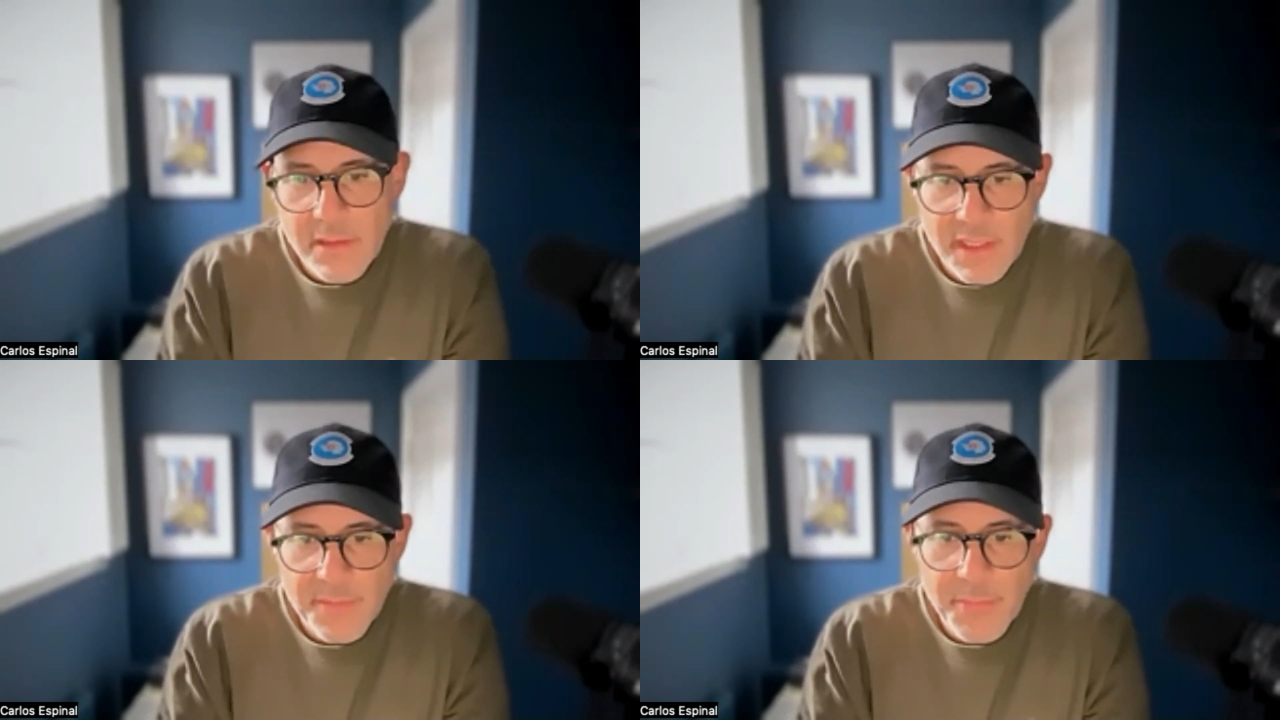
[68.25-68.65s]

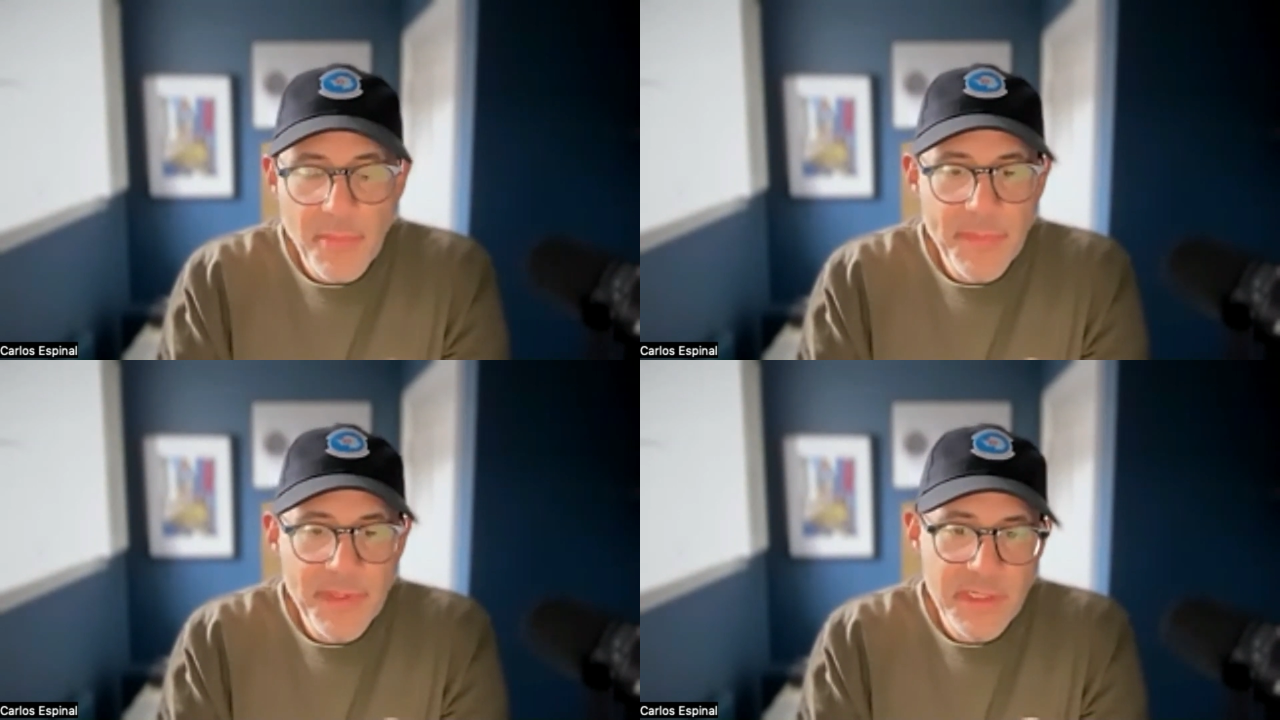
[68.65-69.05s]
the
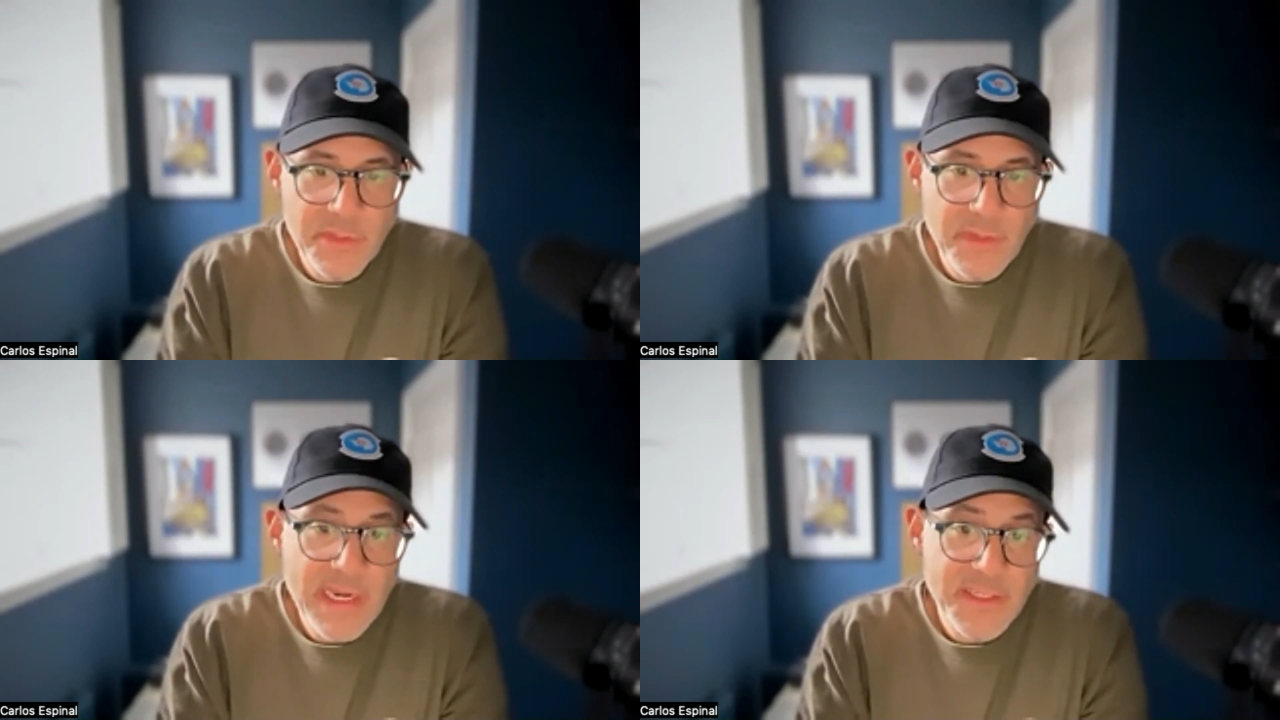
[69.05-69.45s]
probability you
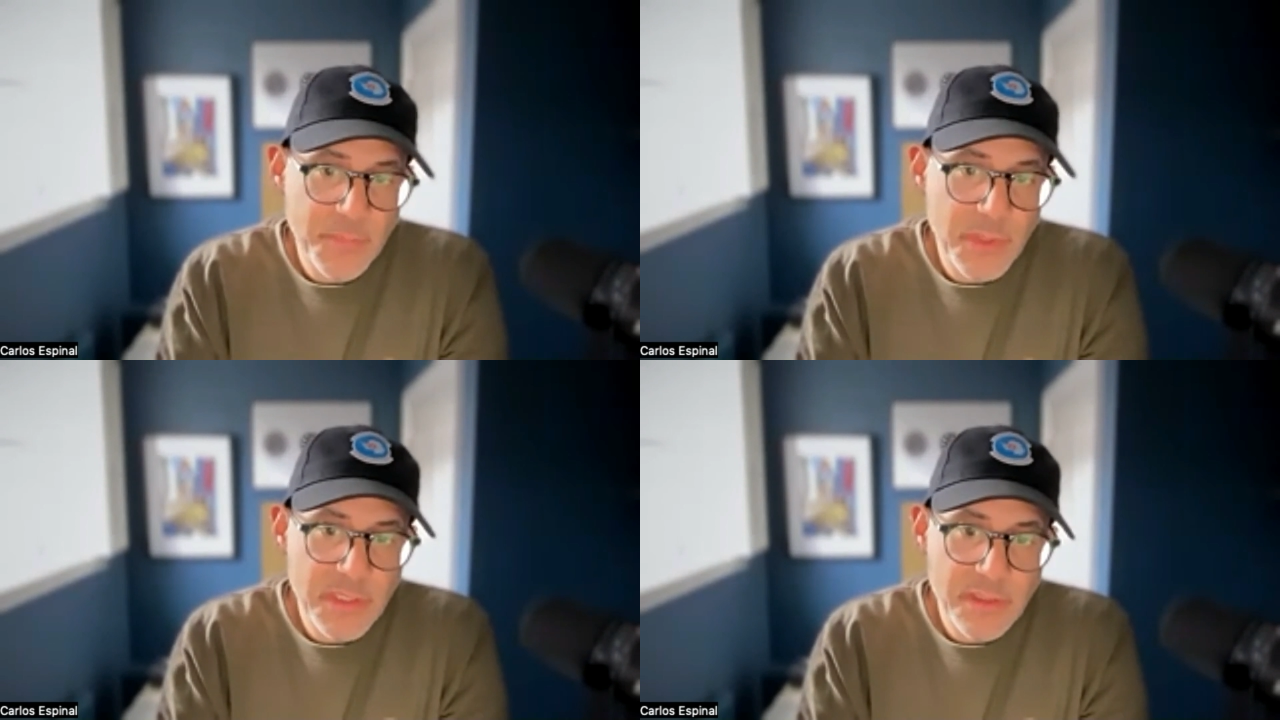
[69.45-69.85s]
get is
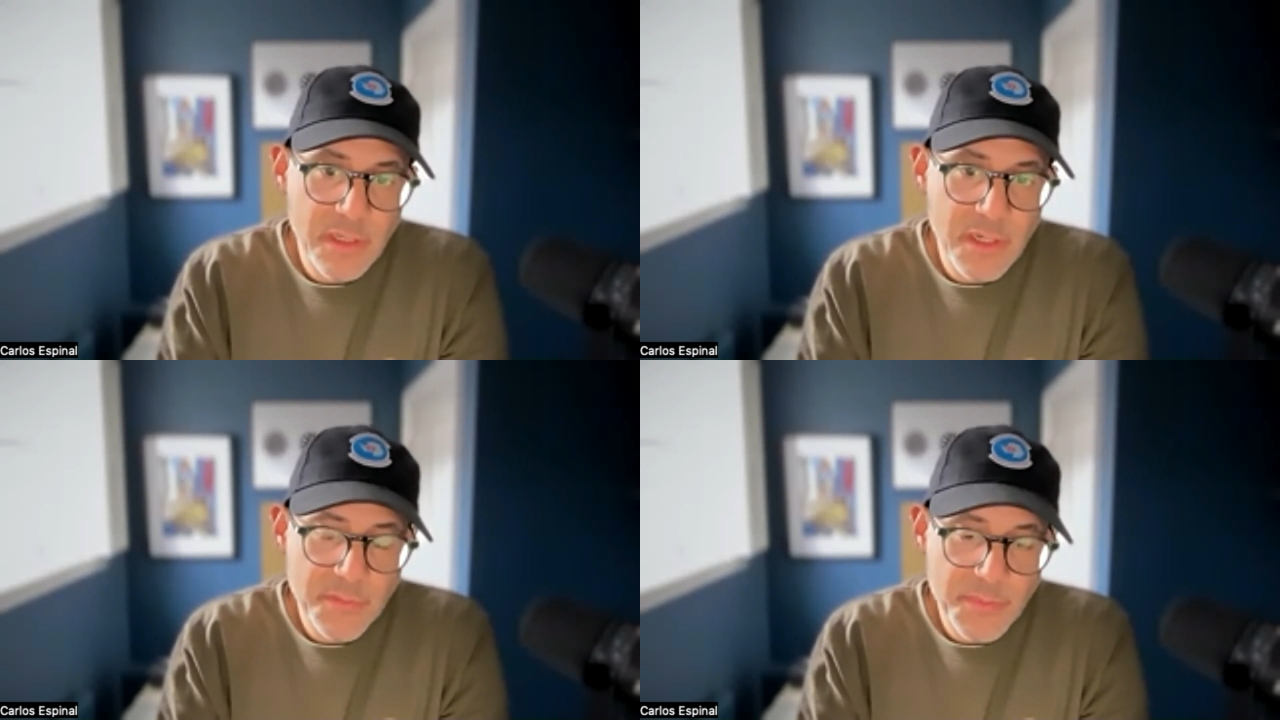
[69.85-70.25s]
pretty
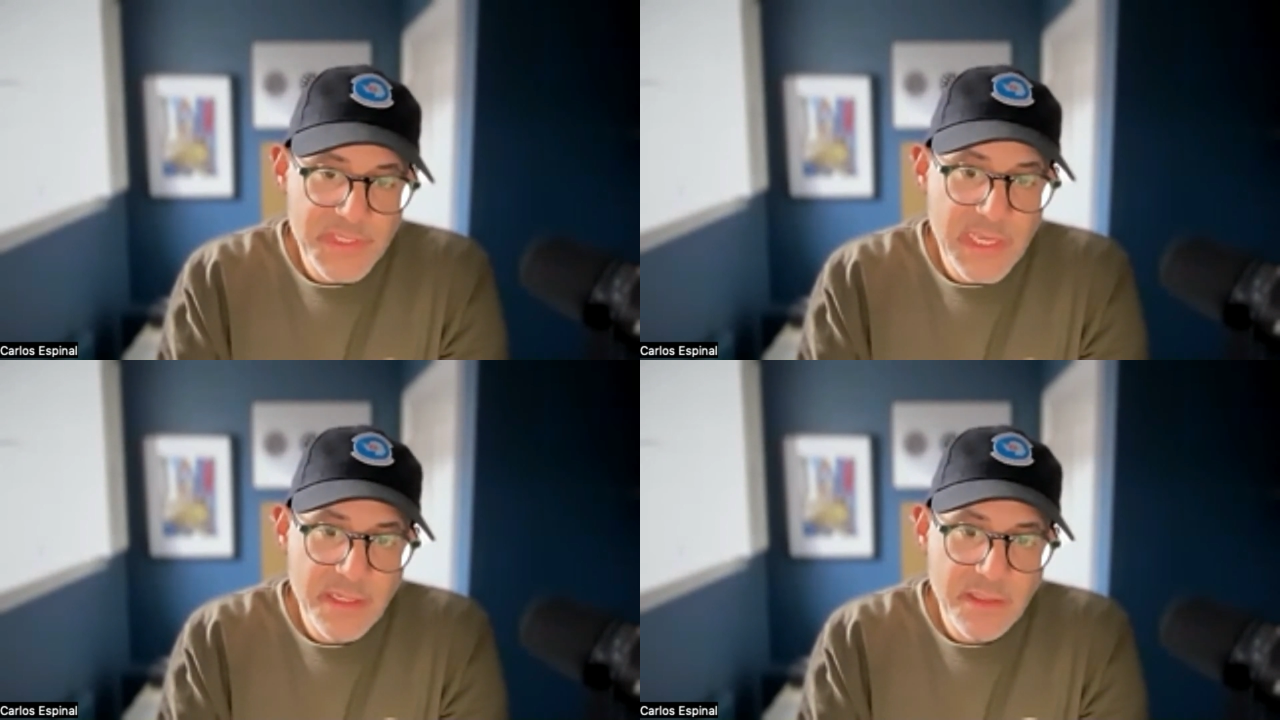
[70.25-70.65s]

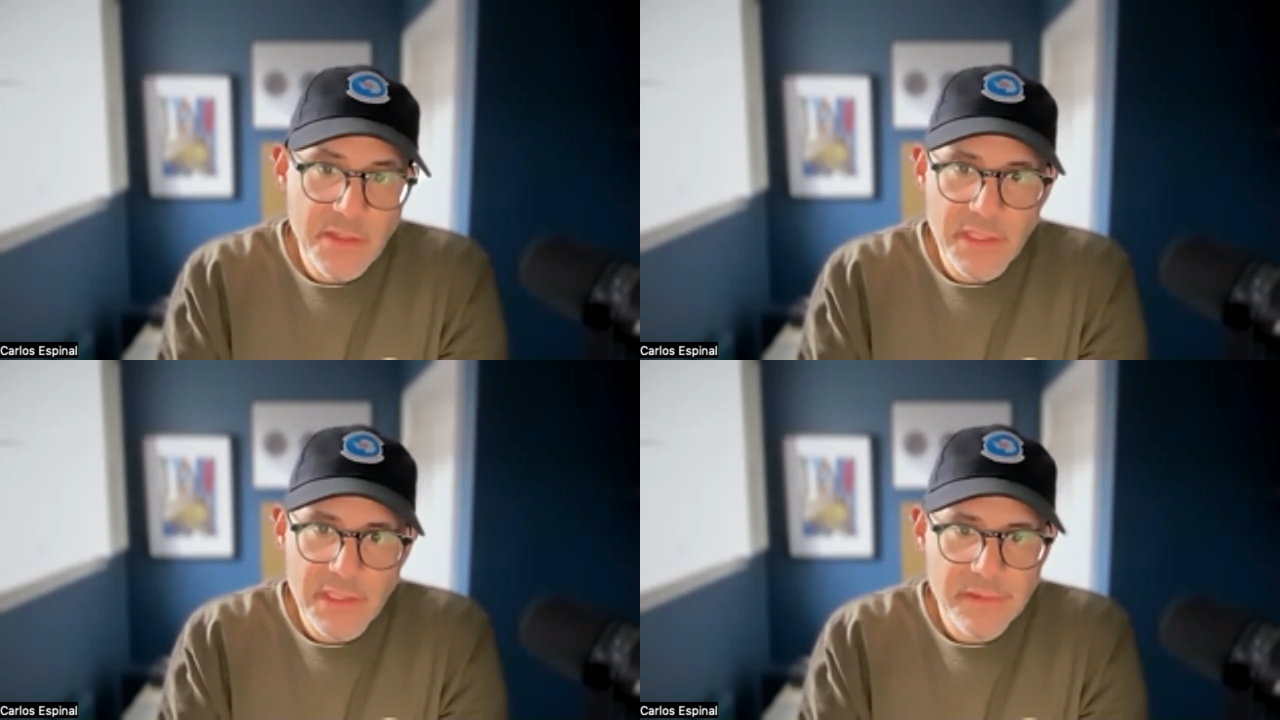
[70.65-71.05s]
100%,
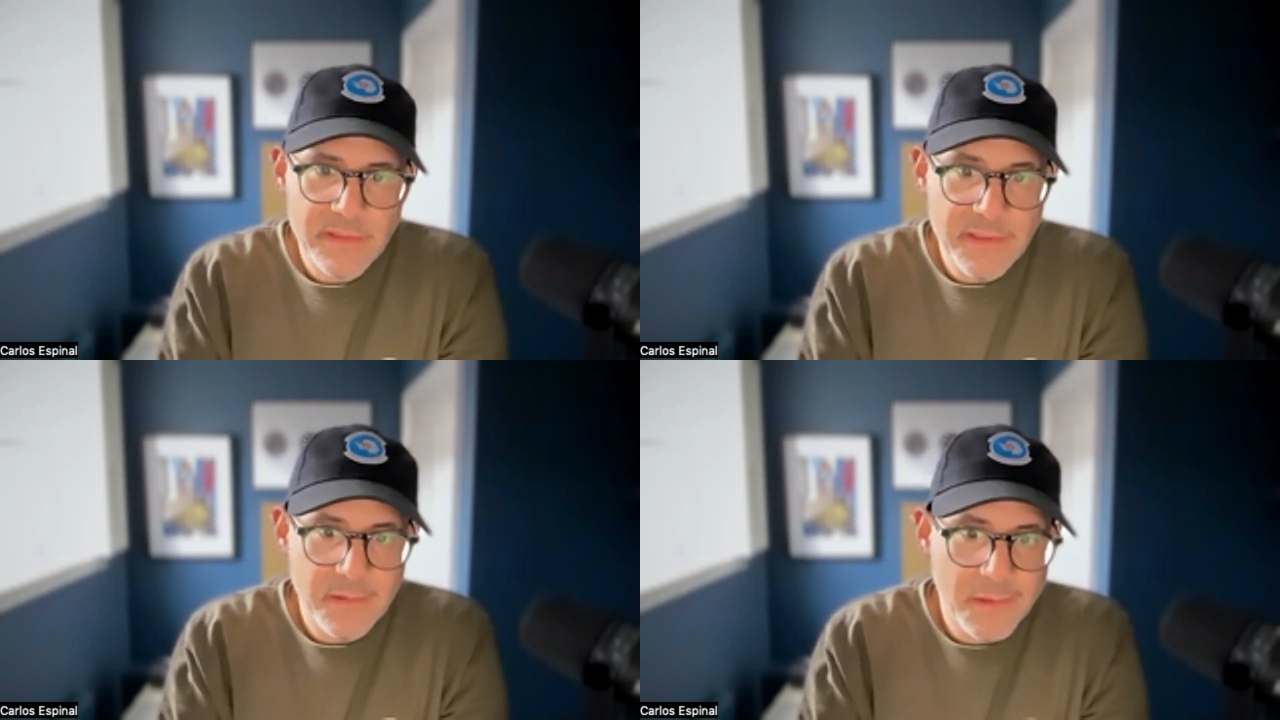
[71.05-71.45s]
like
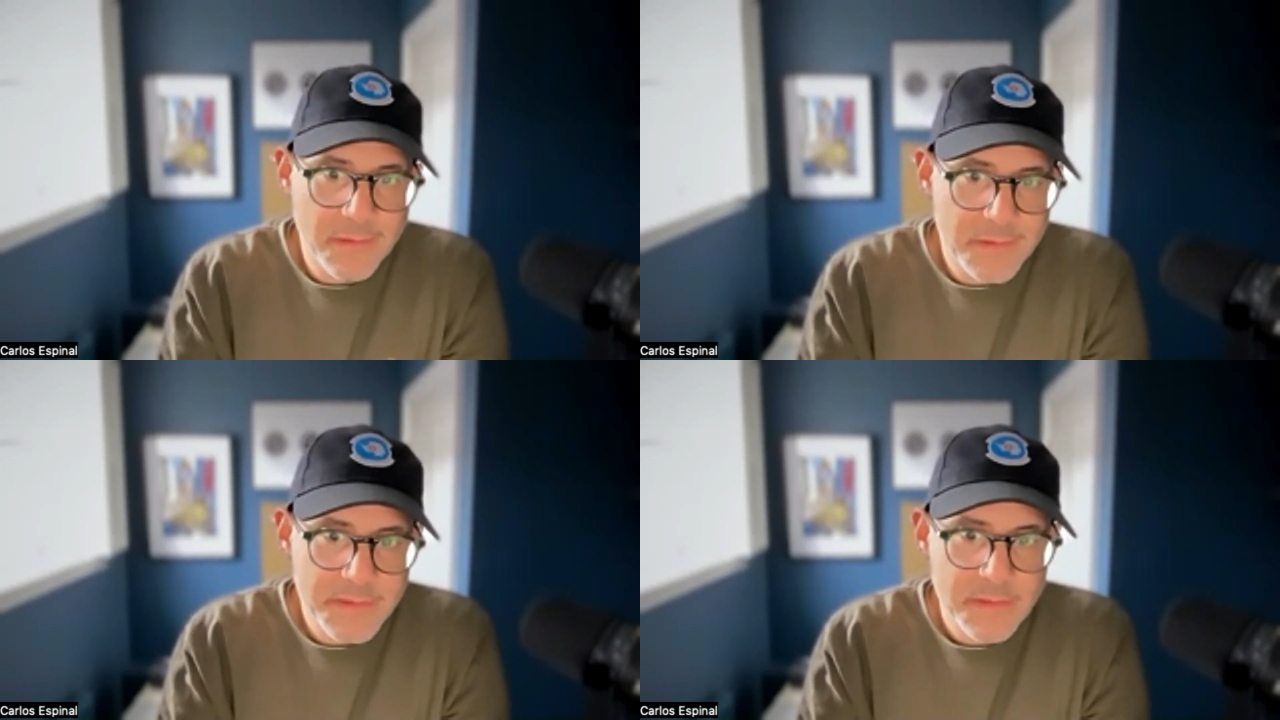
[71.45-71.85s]

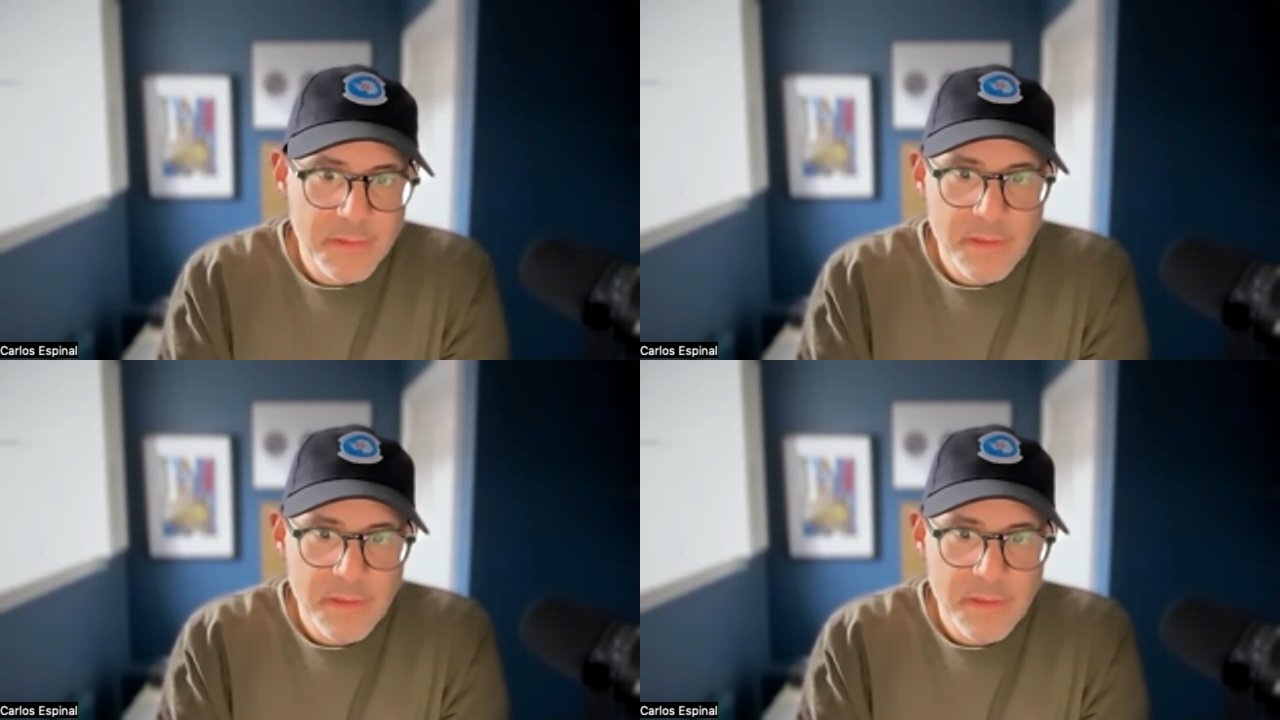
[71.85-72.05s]
$10,